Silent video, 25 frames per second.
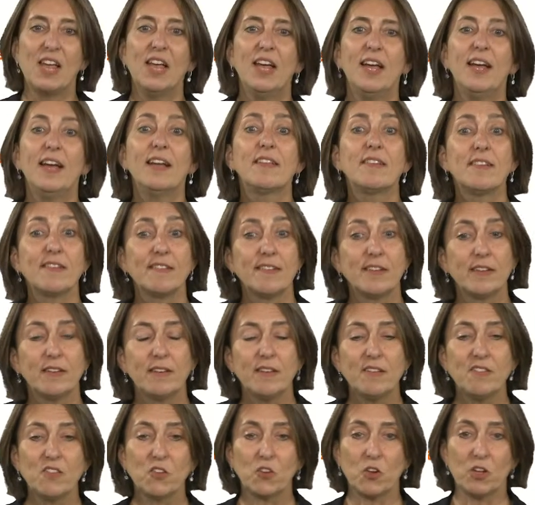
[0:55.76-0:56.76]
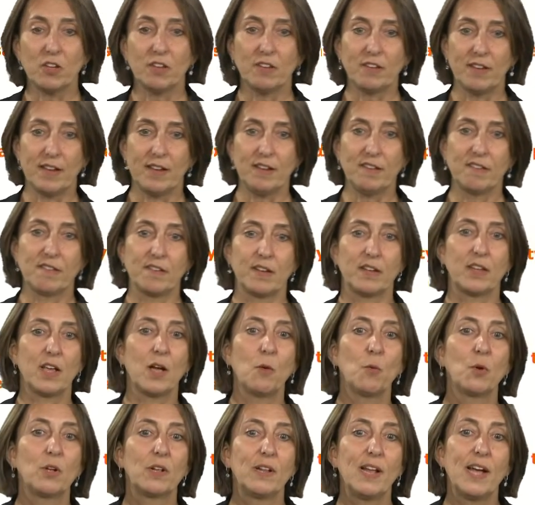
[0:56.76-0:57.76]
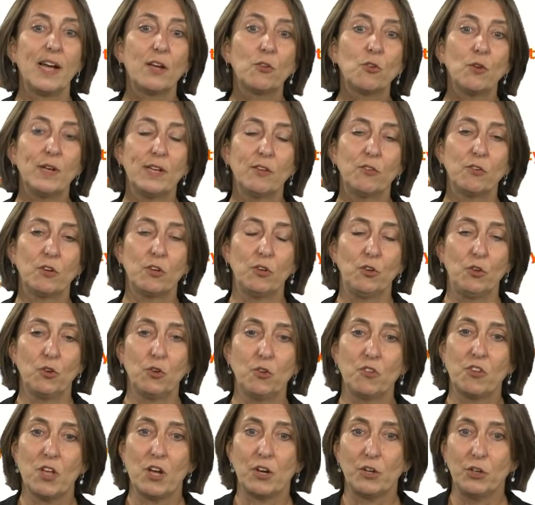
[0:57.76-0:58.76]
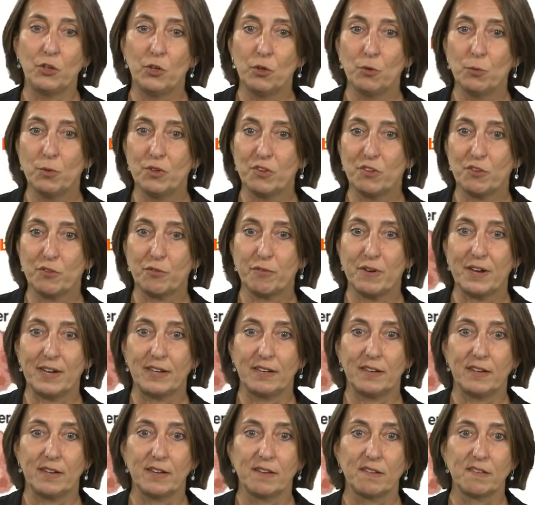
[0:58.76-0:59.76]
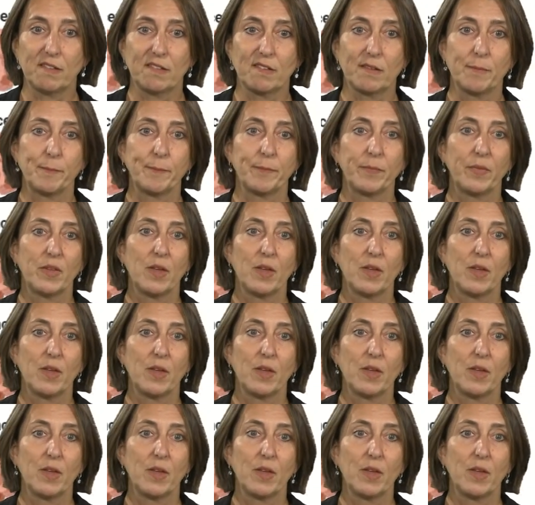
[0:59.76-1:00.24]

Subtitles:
It is in this context that I would like to introduce our newest findings.